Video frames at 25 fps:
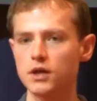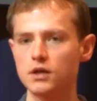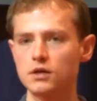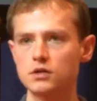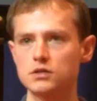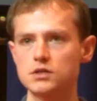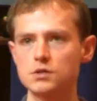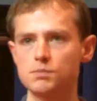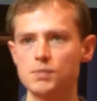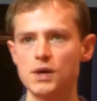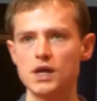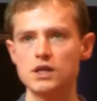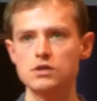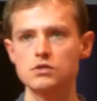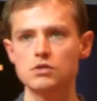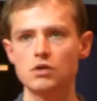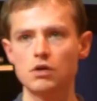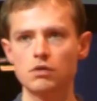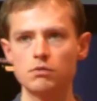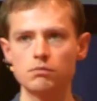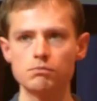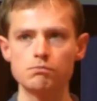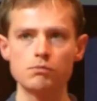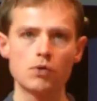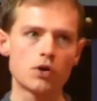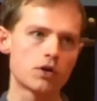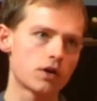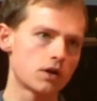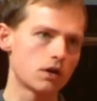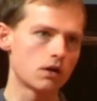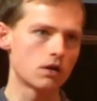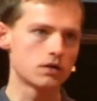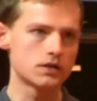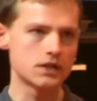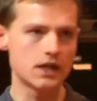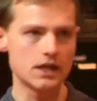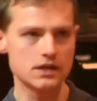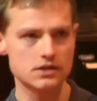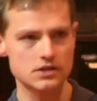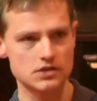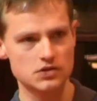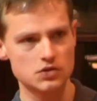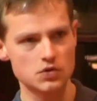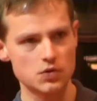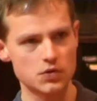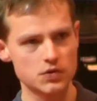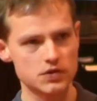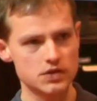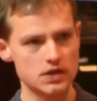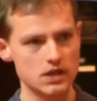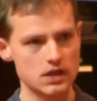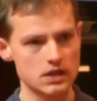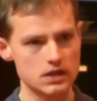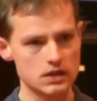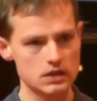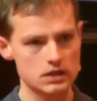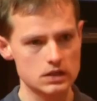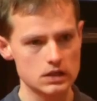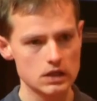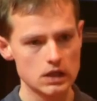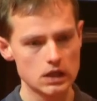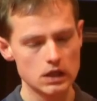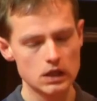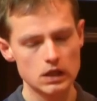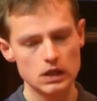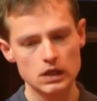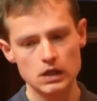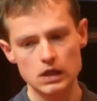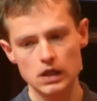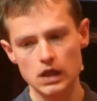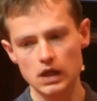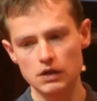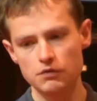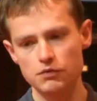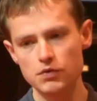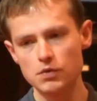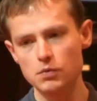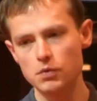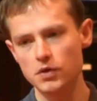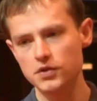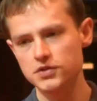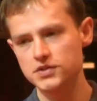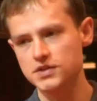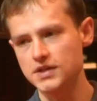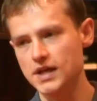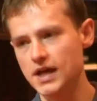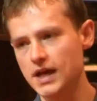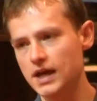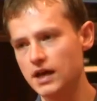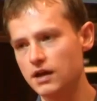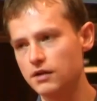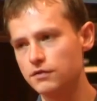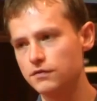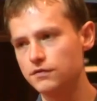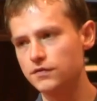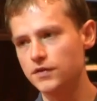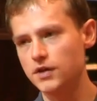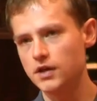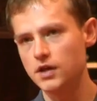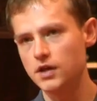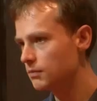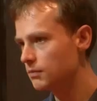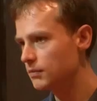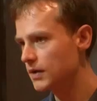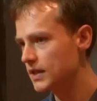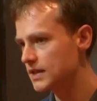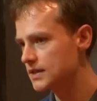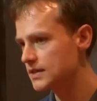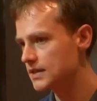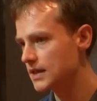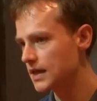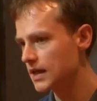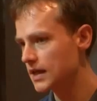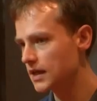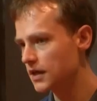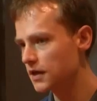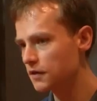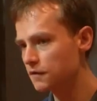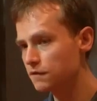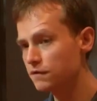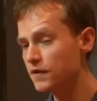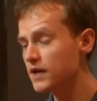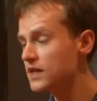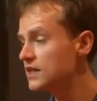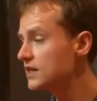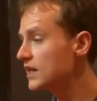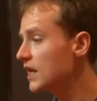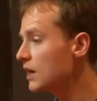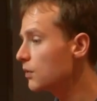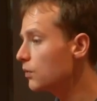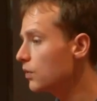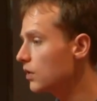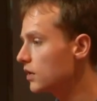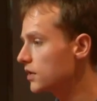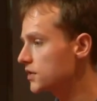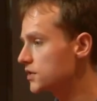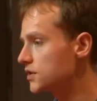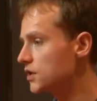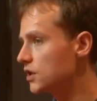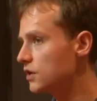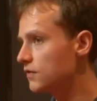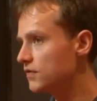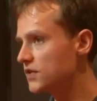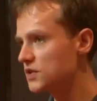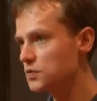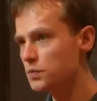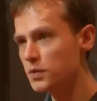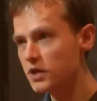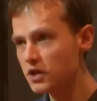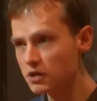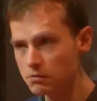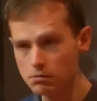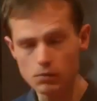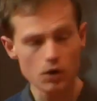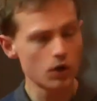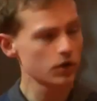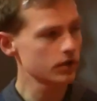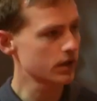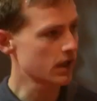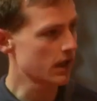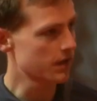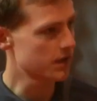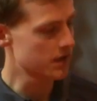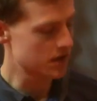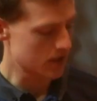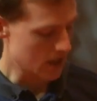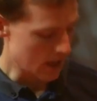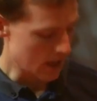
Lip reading: might depend on, mocking our data sources. If we want to have, let's say, a fake network service, we can mock that the